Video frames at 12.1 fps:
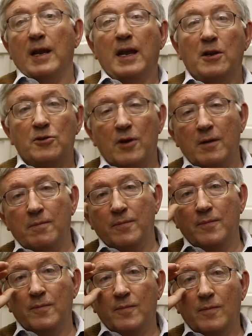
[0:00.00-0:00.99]
Asia,
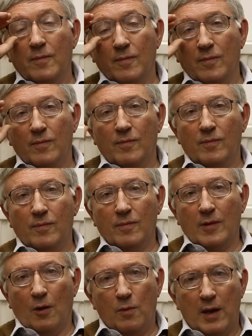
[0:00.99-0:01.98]

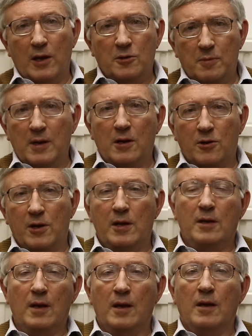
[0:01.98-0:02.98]
where he's been
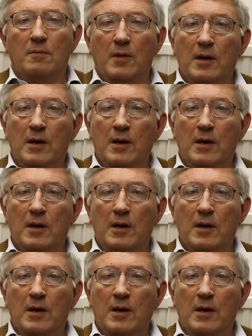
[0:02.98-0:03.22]
intriguing and